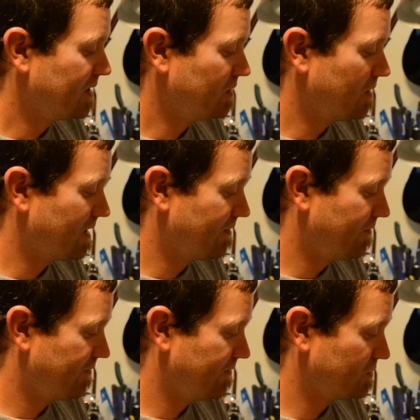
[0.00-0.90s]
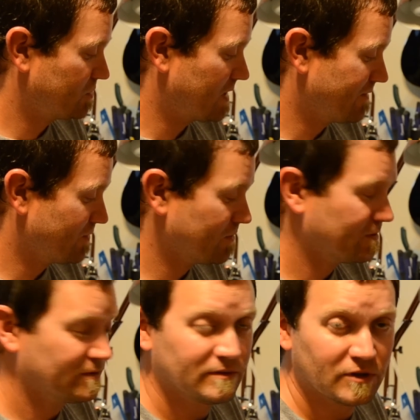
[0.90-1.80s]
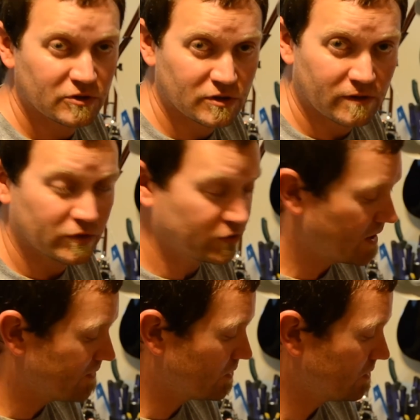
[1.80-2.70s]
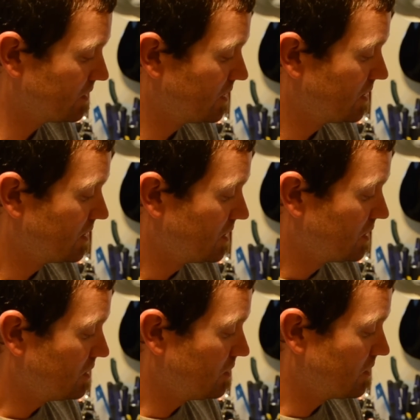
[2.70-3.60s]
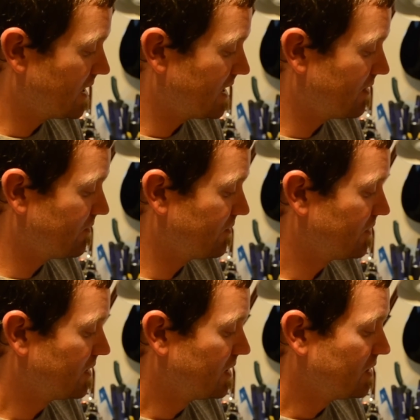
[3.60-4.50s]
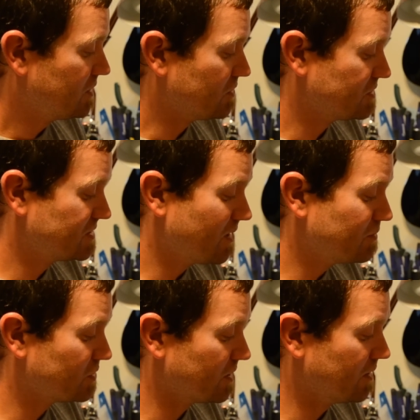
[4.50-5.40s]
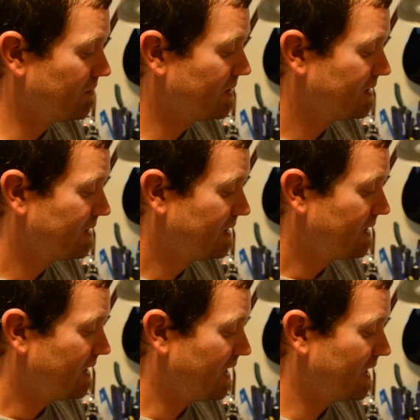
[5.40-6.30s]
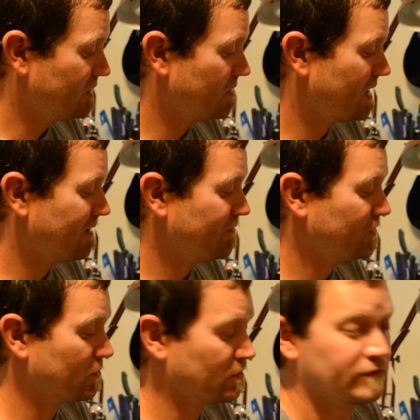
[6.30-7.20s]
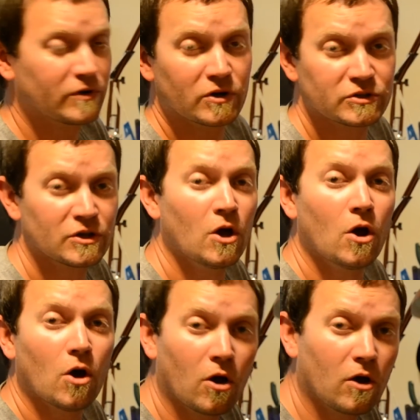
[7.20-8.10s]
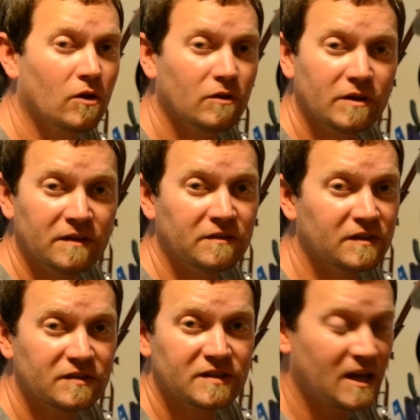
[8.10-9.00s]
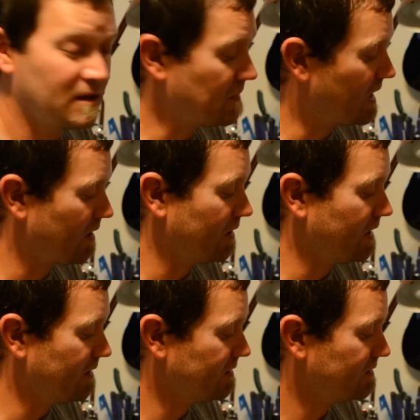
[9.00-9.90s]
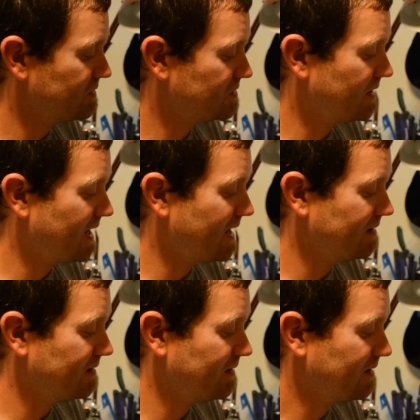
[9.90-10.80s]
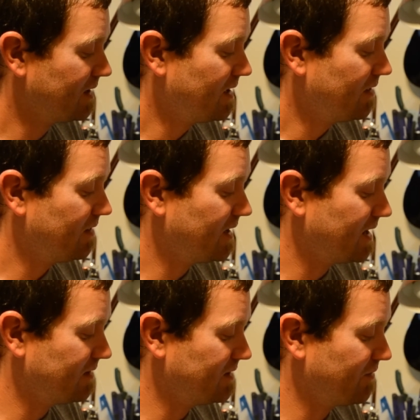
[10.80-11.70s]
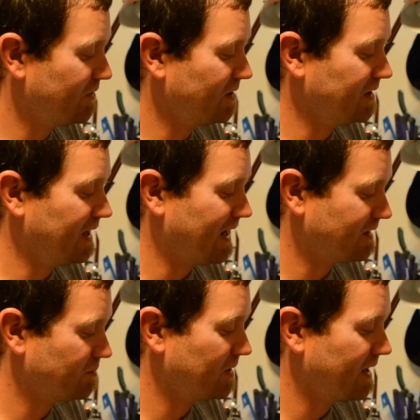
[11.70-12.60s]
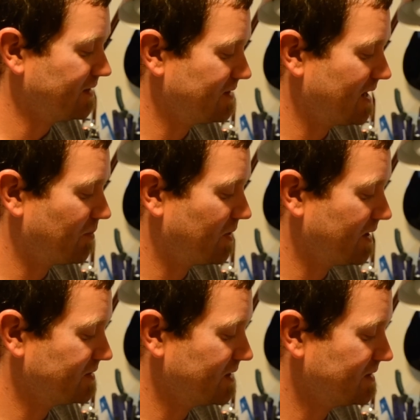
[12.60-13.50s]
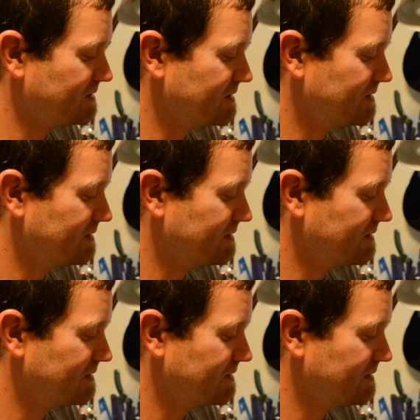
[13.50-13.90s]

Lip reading: you have travel, your servo travel, you have your sub trim, and you have your reverse, all in the same area. So that definitely expedites that process.